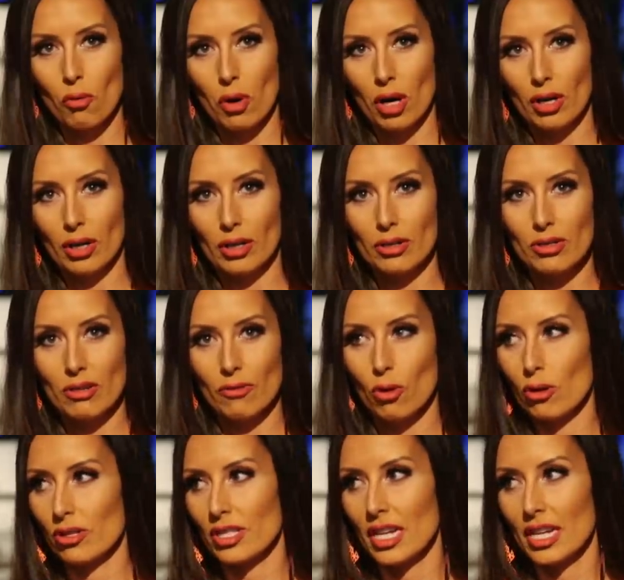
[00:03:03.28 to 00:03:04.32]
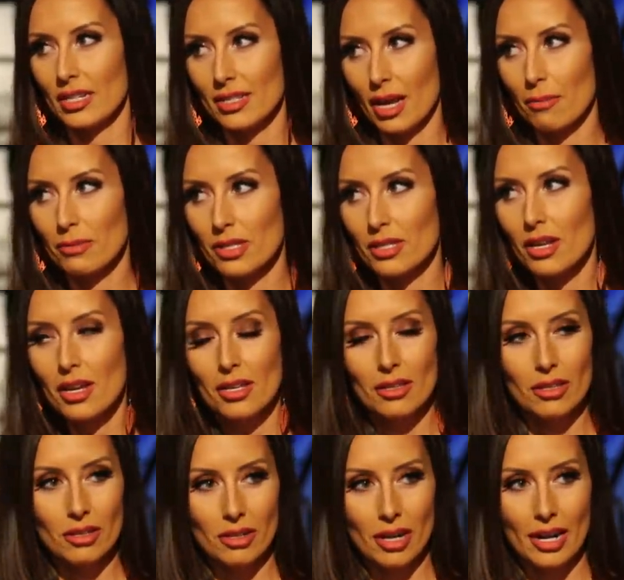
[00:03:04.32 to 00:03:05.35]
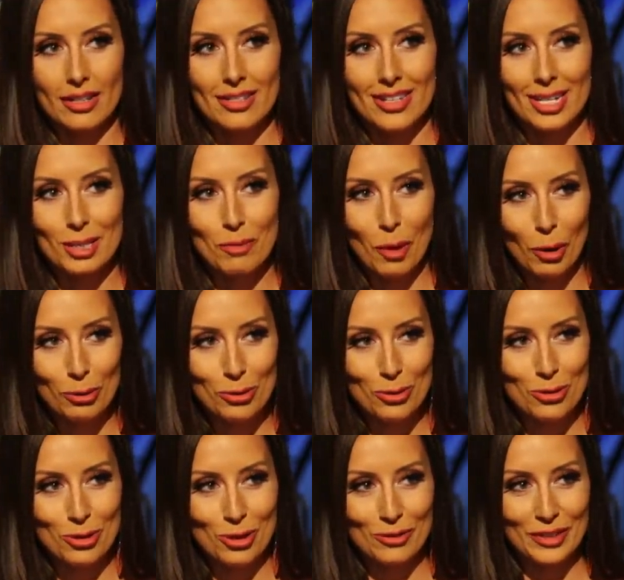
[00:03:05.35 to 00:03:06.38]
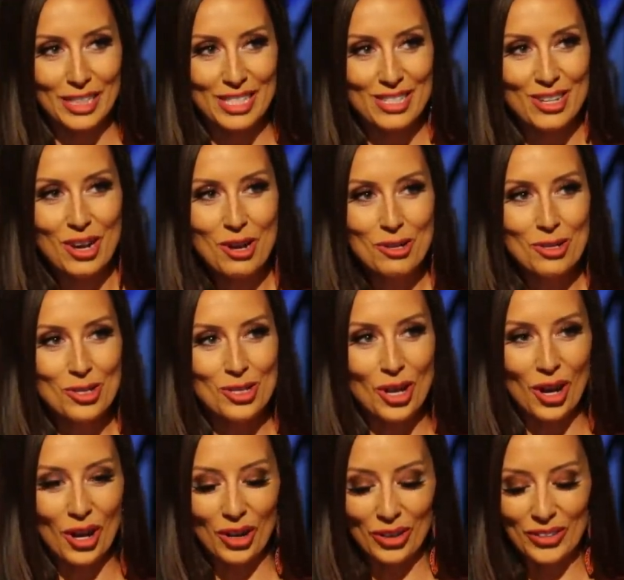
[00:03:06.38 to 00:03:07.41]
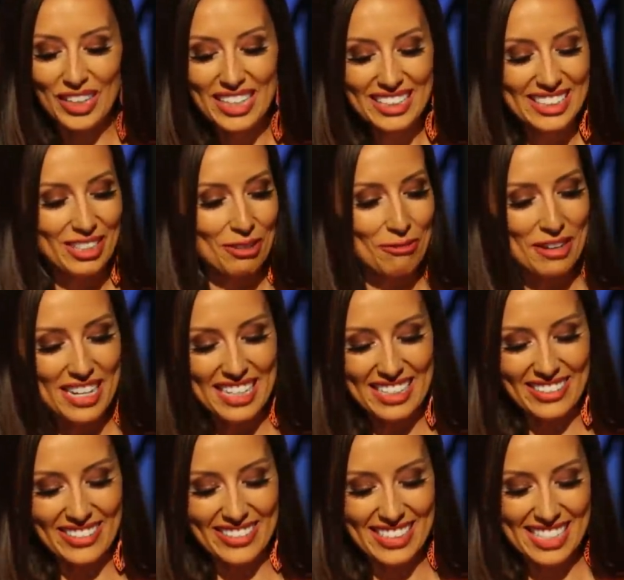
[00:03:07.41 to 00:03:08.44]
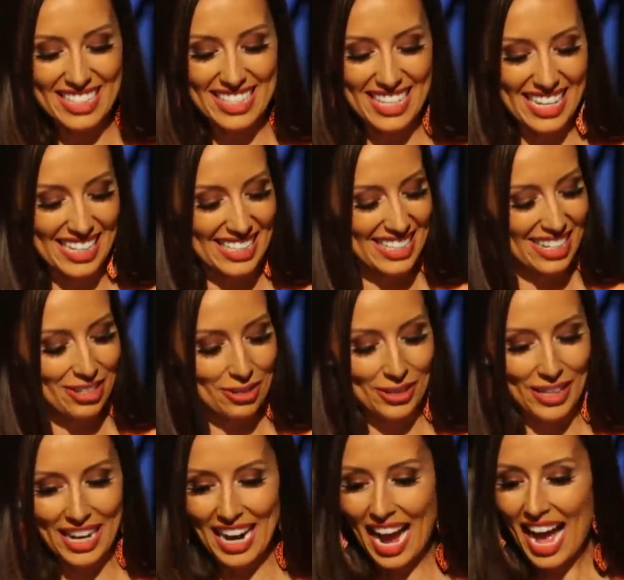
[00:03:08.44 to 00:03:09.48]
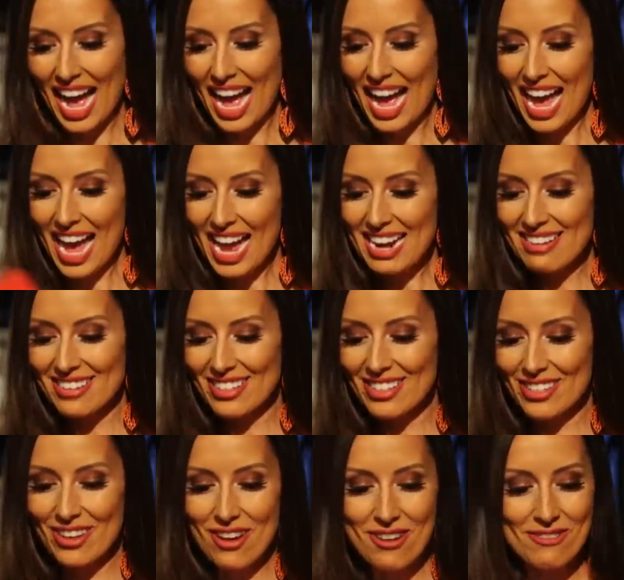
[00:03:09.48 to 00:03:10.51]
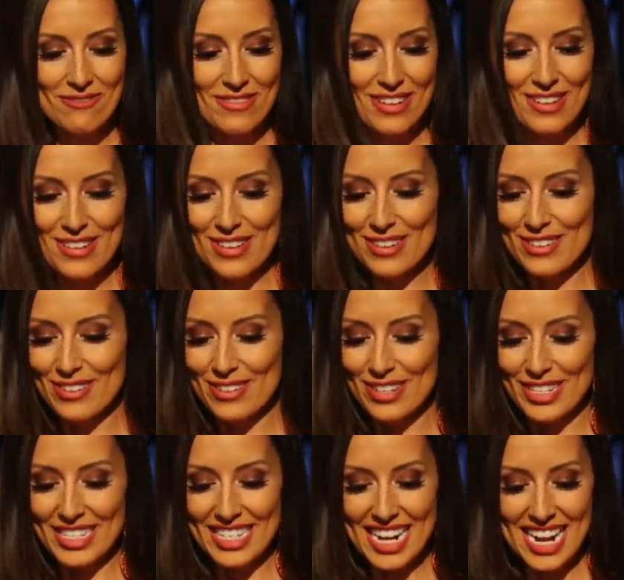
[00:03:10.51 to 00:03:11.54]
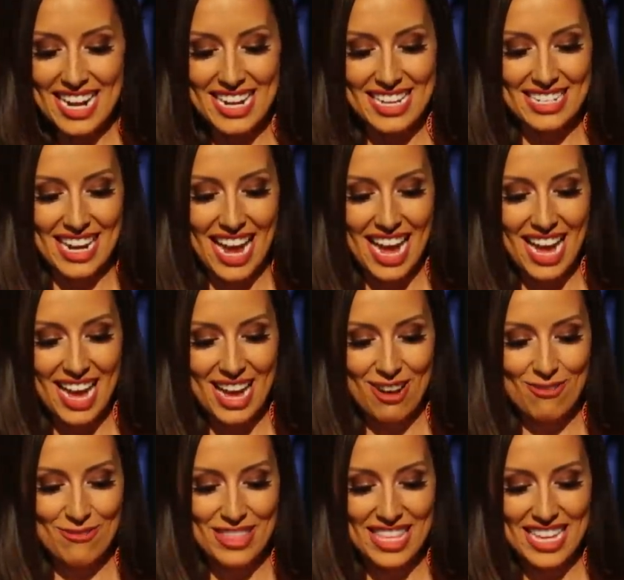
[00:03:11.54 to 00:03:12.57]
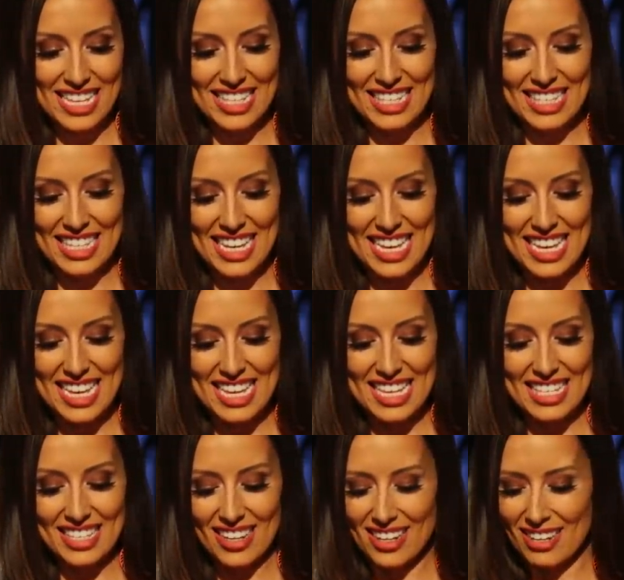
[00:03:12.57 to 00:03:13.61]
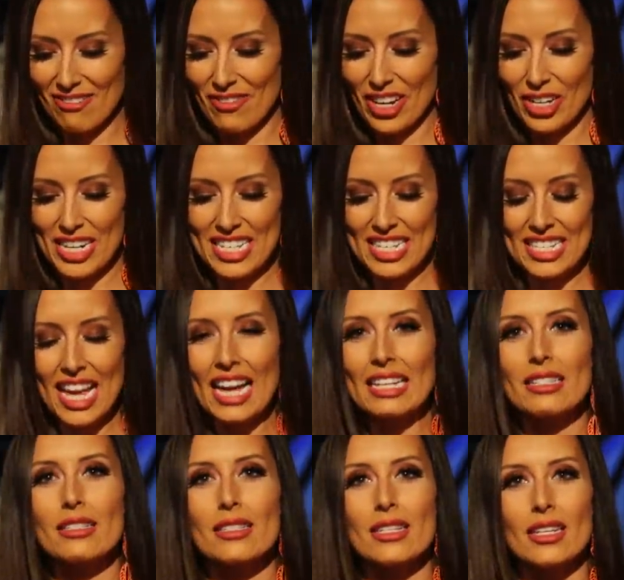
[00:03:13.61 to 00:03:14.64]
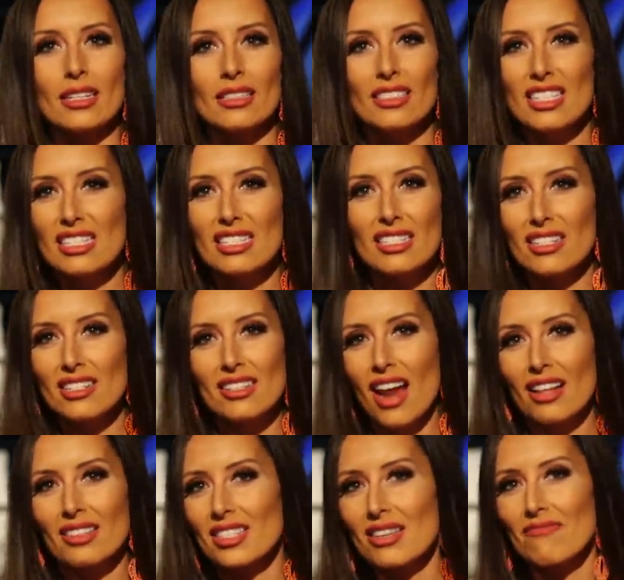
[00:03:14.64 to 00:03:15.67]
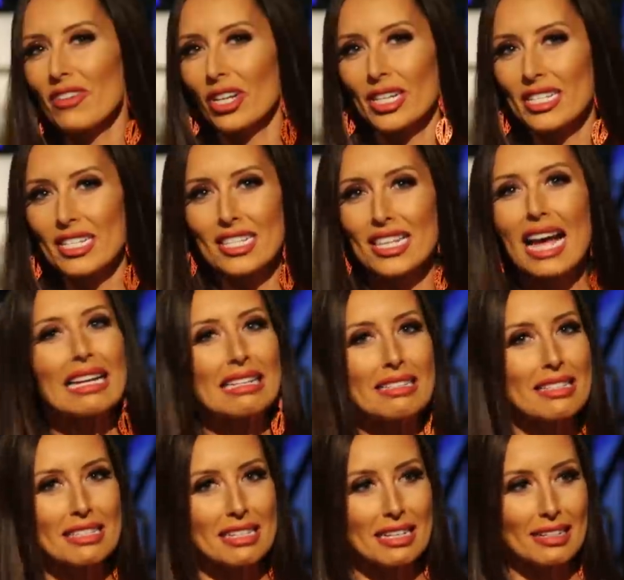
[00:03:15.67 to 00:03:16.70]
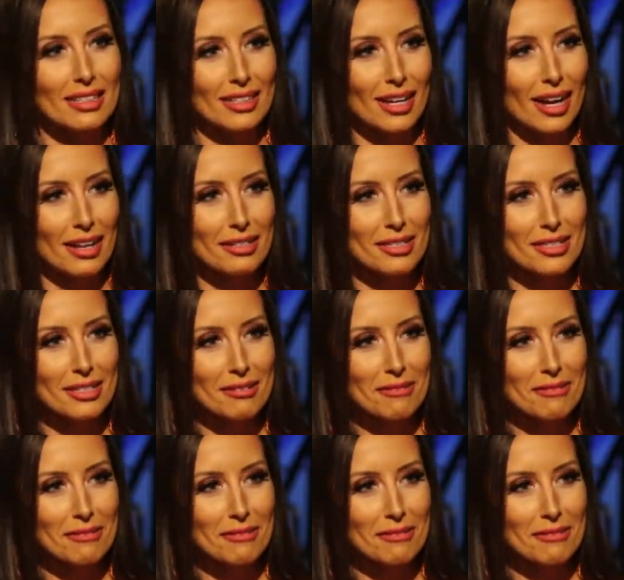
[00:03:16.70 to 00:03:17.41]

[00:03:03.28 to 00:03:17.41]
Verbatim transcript: workers, of course, exempts the United States Postal Service. So you're reading all these things and you're like, I don't understand how this is uh, very science-y. This does not seem very science-y, guys.